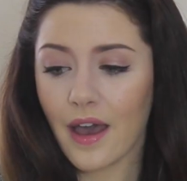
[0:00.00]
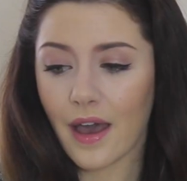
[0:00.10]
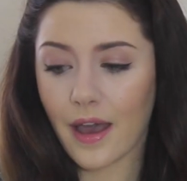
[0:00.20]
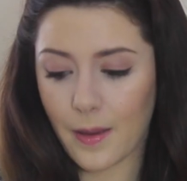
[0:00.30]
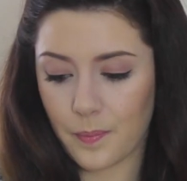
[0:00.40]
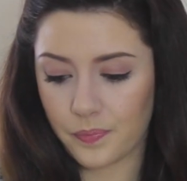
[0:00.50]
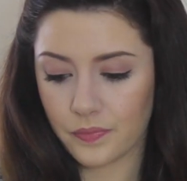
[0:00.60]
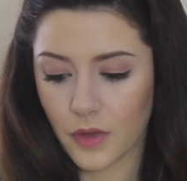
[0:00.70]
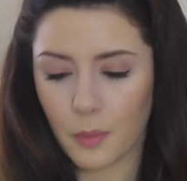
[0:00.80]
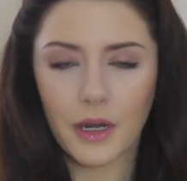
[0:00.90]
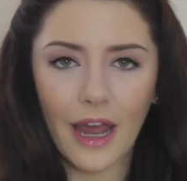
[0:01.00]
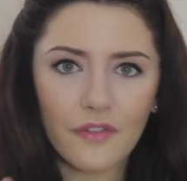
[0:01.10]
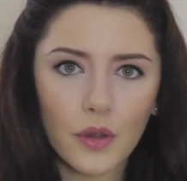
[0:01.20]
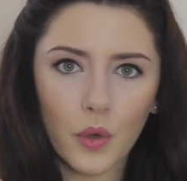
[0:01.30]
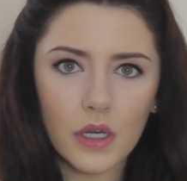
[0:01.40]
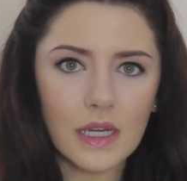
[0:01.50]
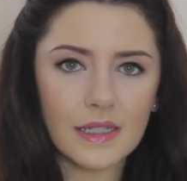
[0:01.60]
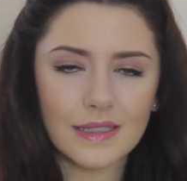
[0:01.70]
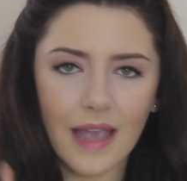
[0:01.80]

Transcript: but everyone is